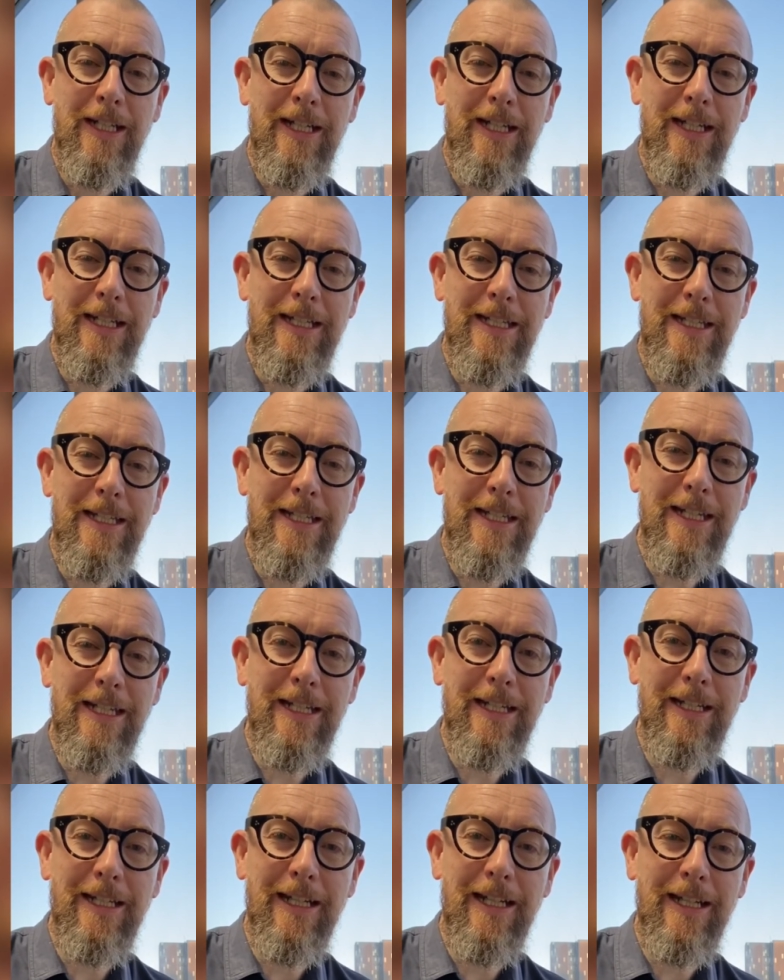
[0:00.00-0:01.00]

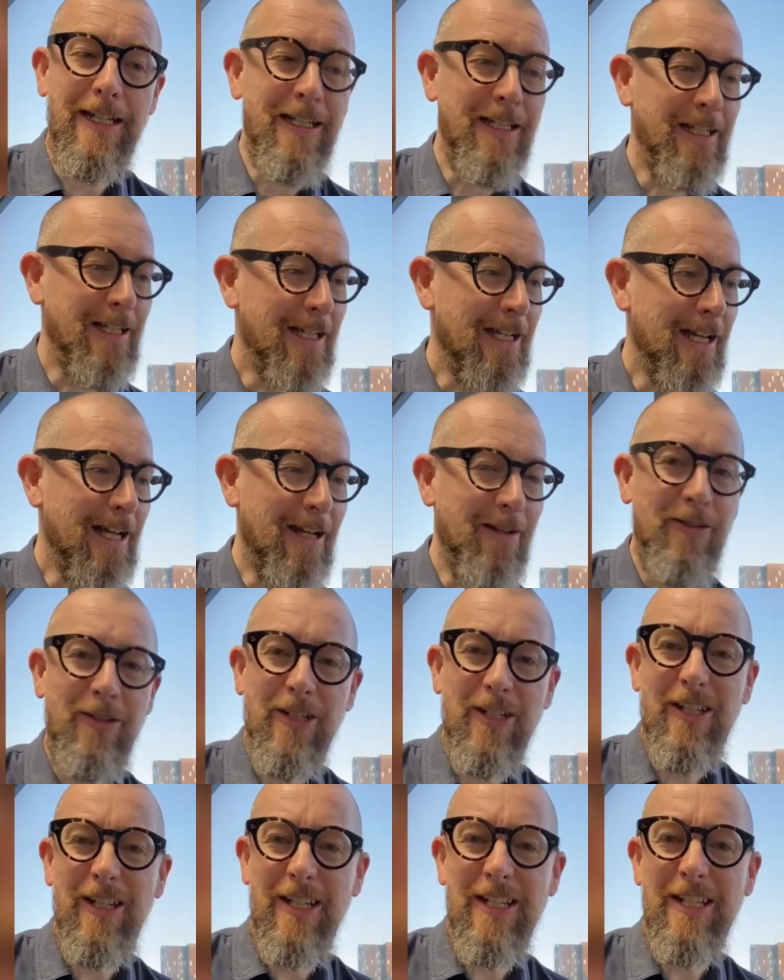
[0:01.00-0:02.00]
and
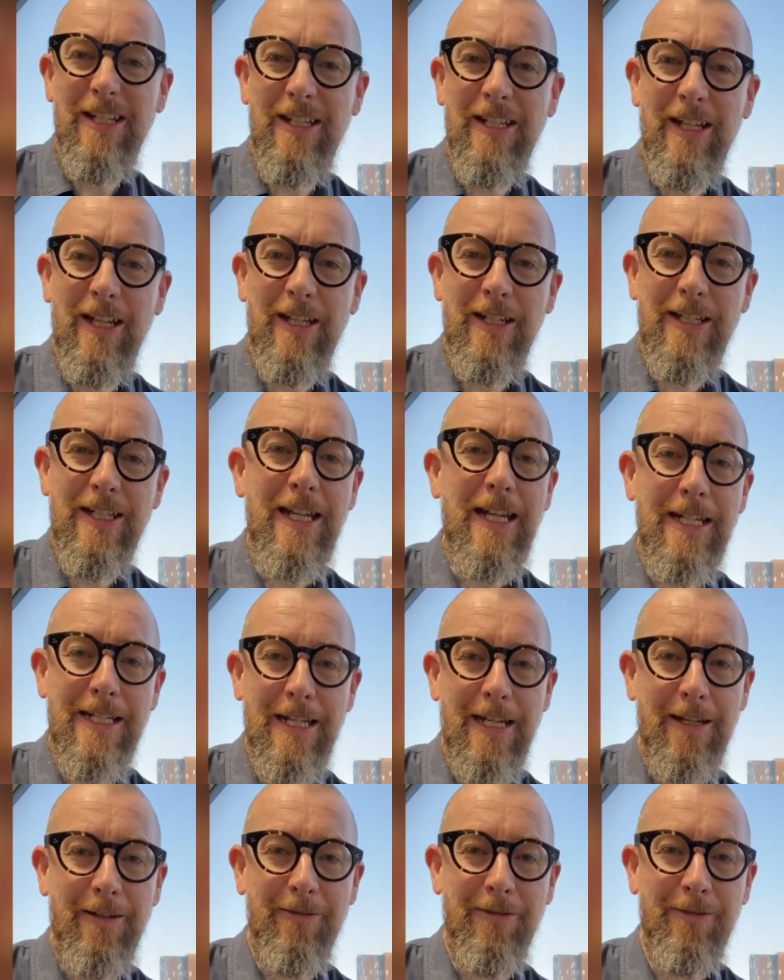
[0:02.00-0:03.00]
just listen and stay
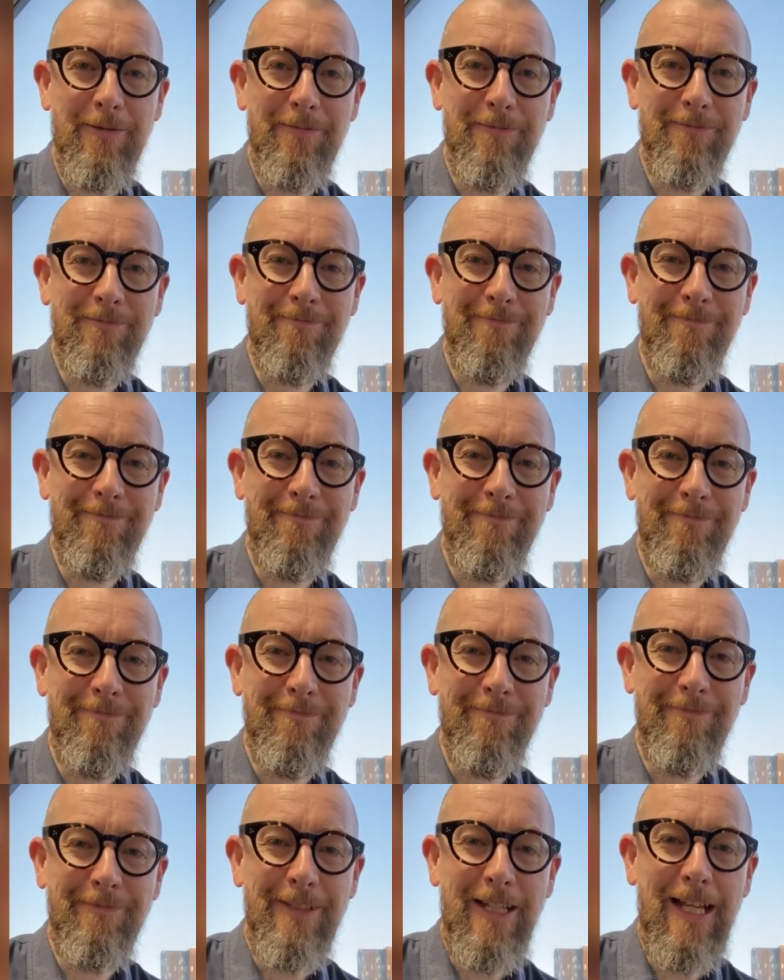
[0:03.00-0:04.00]
safe.
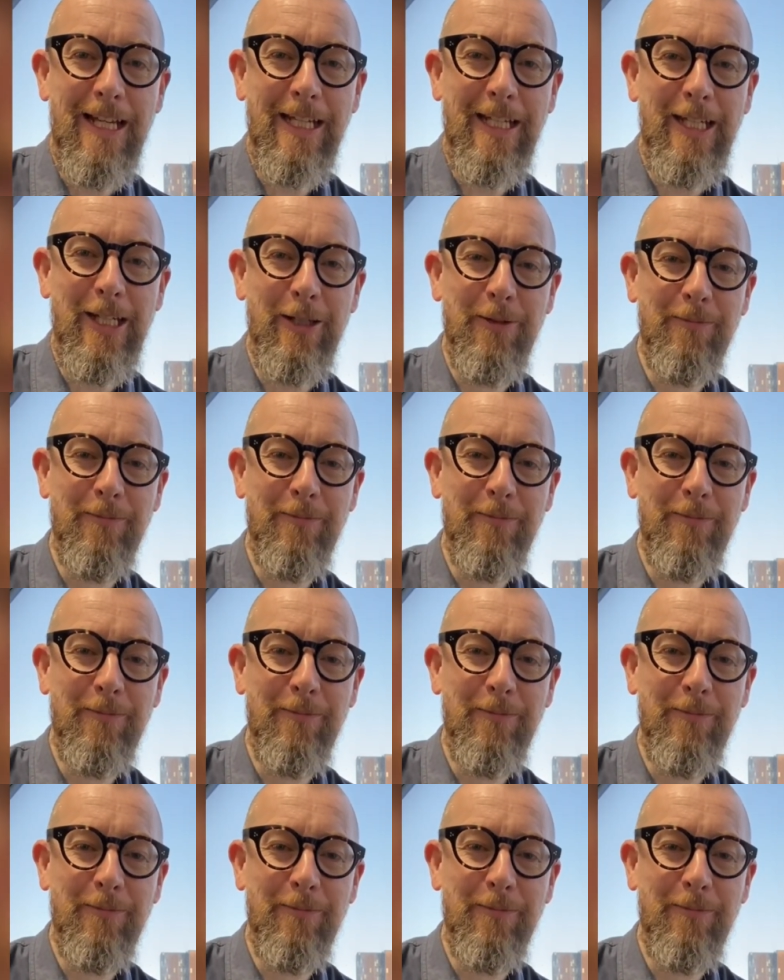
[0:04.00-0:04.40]
Thank you.